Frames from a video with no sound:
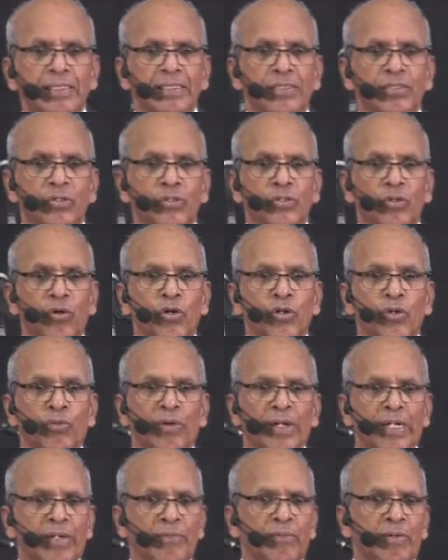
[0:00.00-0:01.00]
So don't
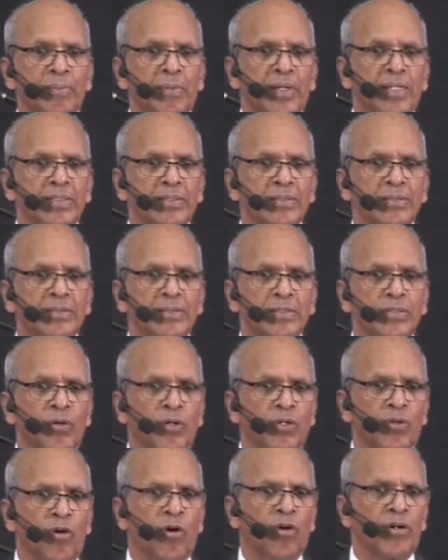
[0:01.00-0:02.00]
worry, women, you
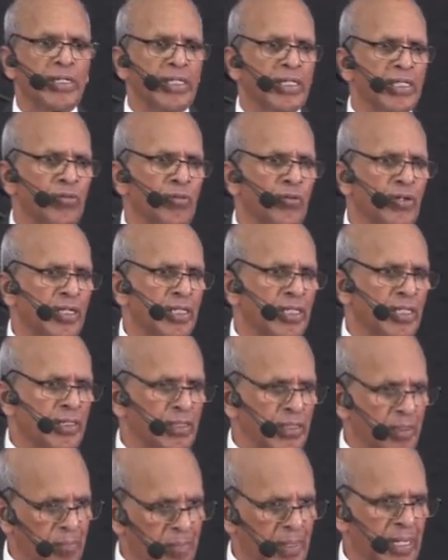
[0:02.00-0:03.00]
are all included
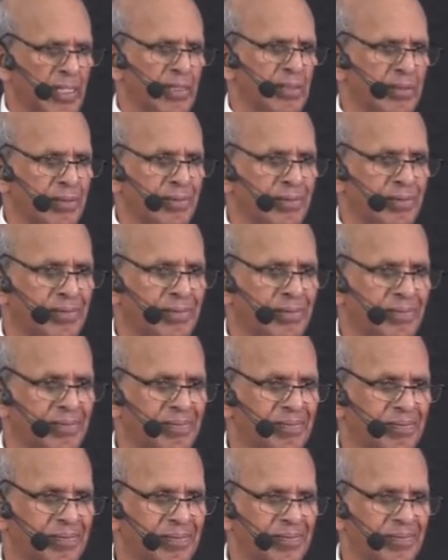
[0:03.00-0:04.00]
in the men.
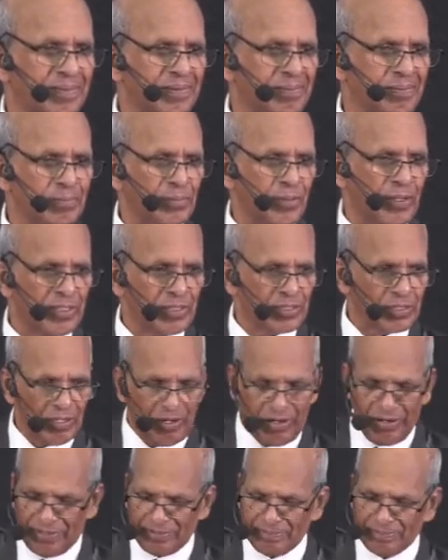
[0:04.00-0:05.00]
Praise
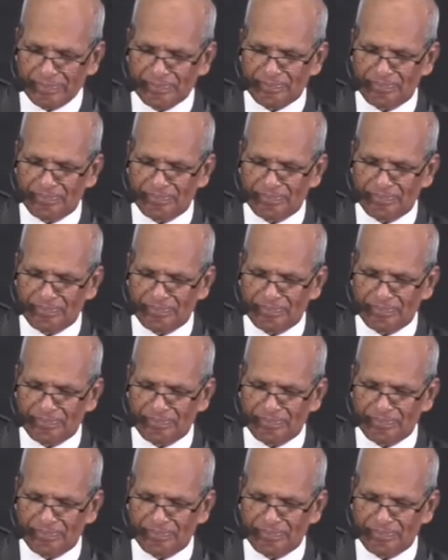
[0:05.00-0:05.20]
God.